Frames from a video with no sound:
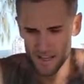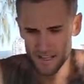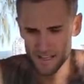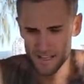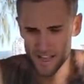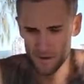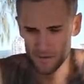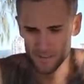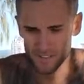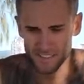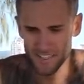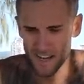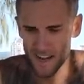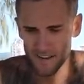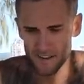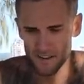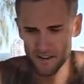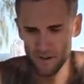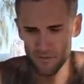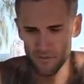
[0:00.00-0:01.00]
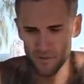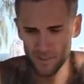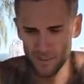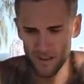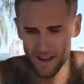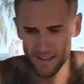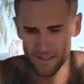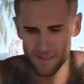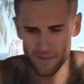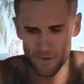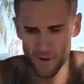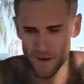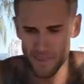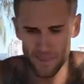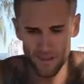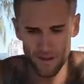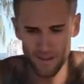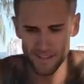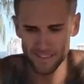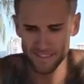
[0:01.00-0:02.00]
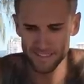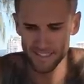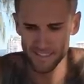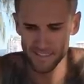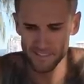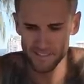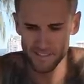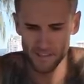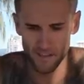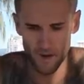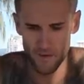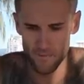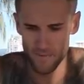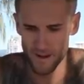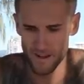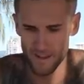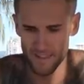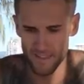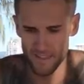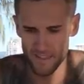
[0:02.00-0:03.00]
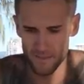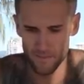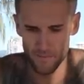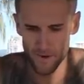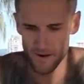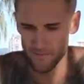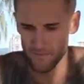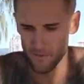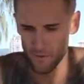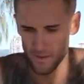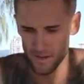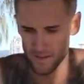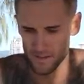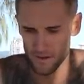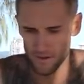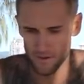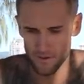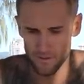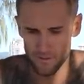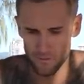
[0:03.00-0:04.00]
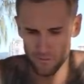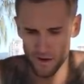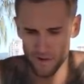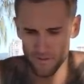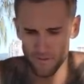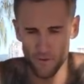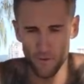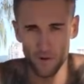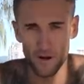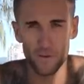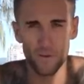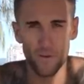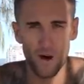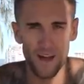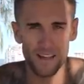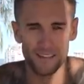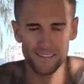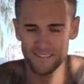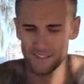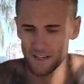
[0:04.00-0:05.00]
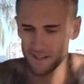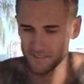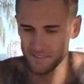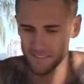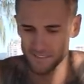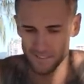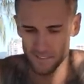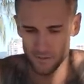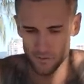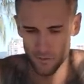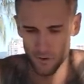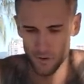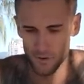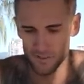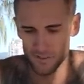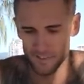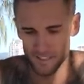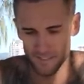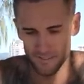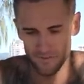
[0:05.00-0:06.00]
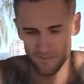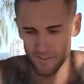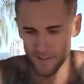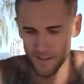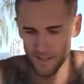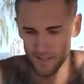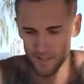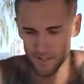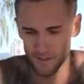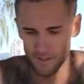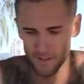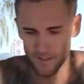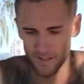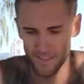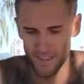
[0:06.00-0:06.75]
yeah, we started off with like 336 kilometer, then 342, 341, so I was just cruising, feeling good.